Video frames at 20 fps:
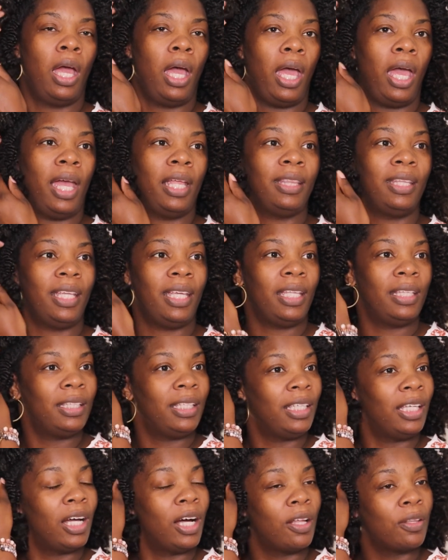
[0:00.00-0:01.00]
And then
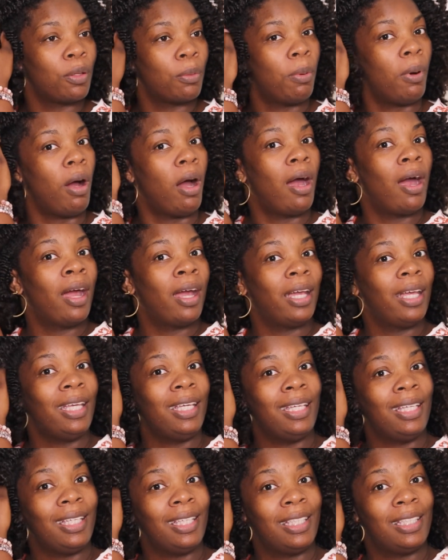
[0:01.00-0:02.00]
the other part
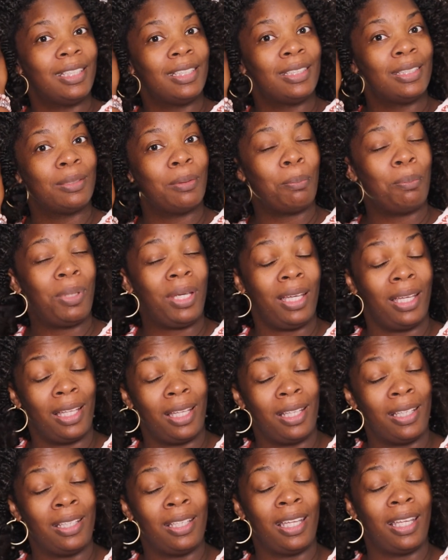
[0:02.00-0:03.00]
is
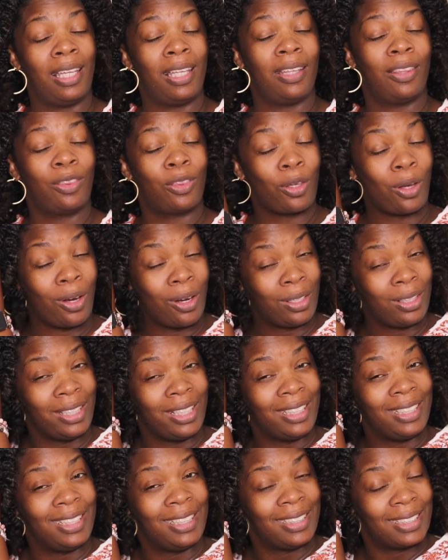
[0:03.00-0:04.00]
being
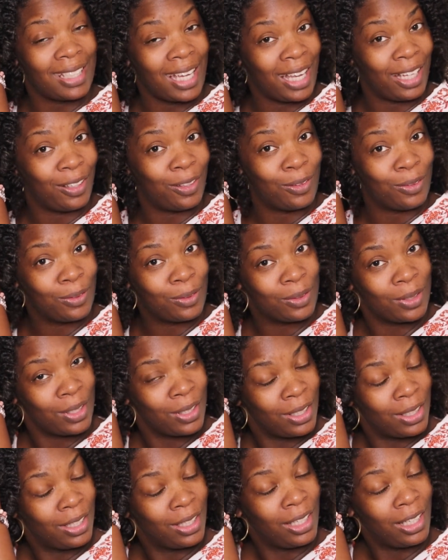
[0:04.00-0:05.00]
thoroughly detangled.
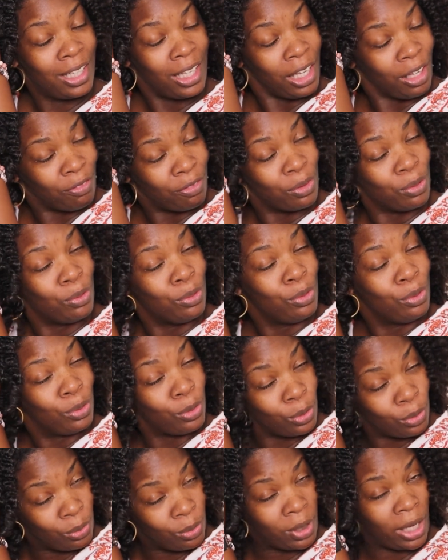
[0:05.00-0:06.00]
If you
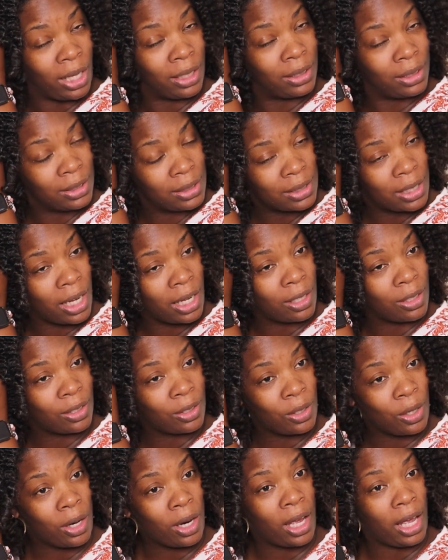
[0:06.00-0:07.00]
do not
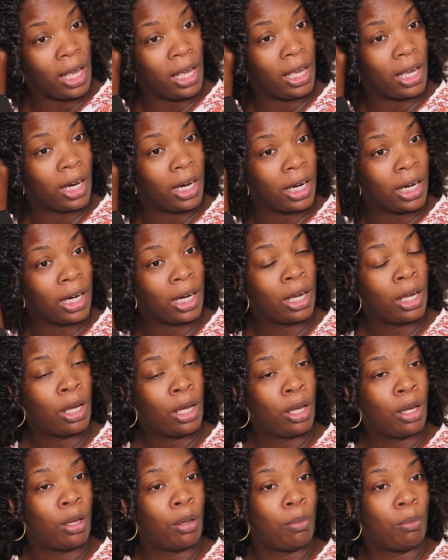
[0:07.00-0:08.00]
detangle your hair
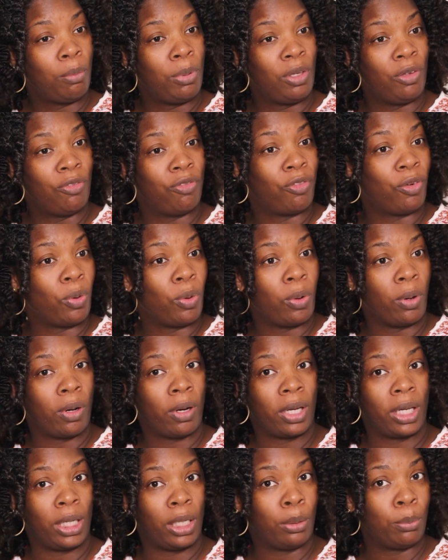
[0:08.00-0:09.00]

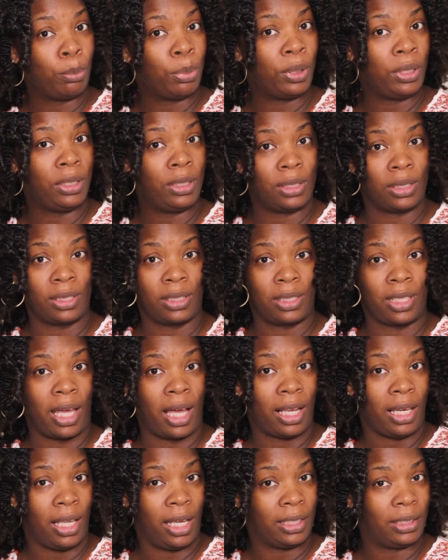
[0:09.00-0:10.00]
before inputting a
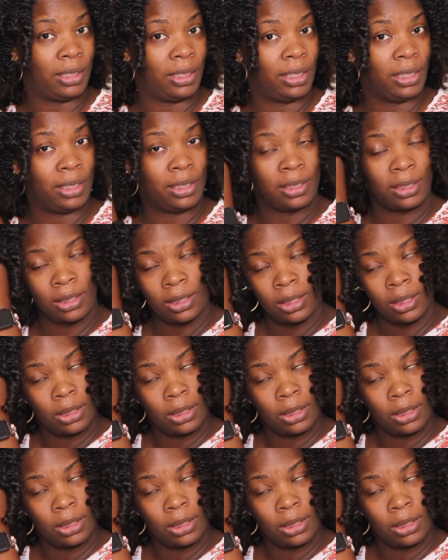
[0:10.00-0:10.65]
style like this,